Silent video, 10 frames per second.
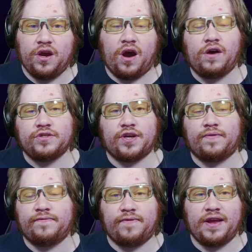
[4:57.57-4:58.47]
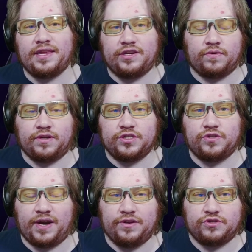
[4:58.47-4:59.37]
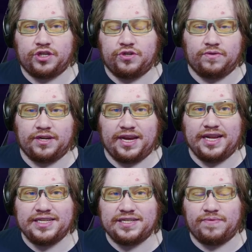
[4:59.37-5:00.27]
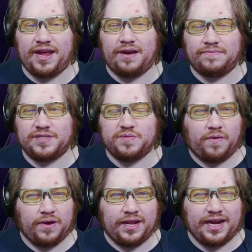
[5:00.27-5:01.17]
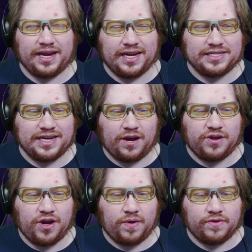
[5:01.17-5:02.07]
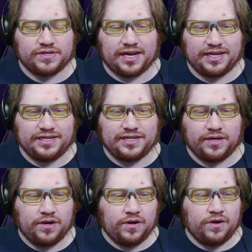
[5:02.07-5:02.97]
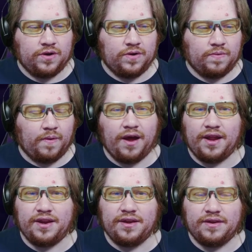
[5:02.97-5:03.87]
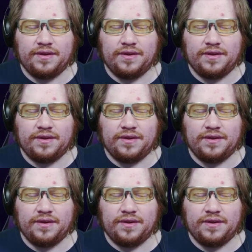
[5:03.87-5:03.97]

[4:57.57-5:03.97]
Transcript: Also, friendly duelists, who I usually duel against without spoiling, I guess now you know there's at least one